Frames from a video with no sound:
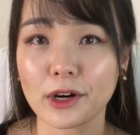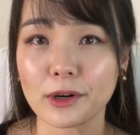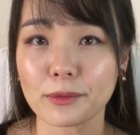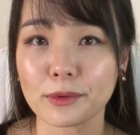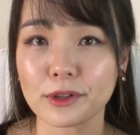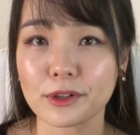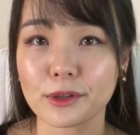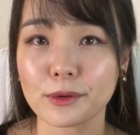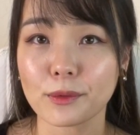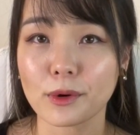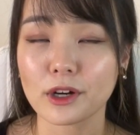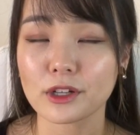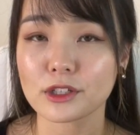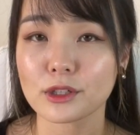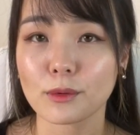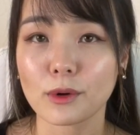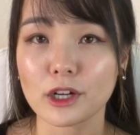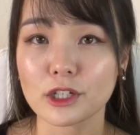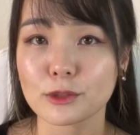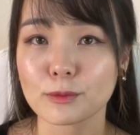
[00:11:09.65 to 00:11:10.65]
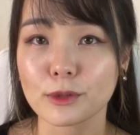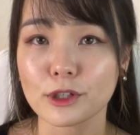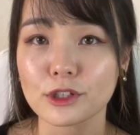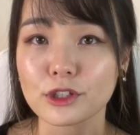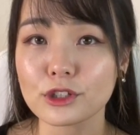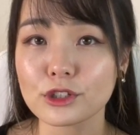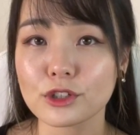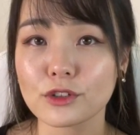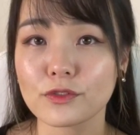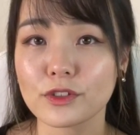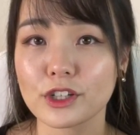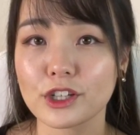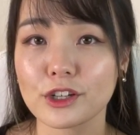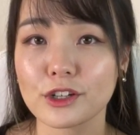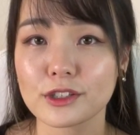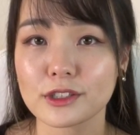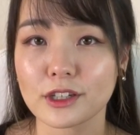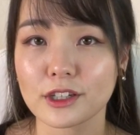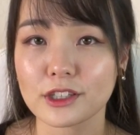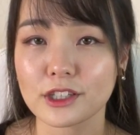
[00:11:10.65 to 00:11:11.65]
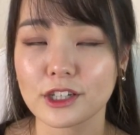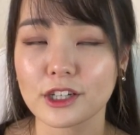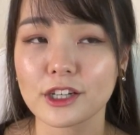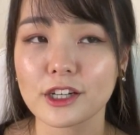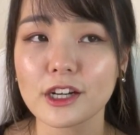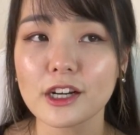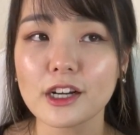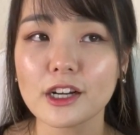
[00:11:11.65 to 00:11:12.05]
really want to watch more YouTube videos on here.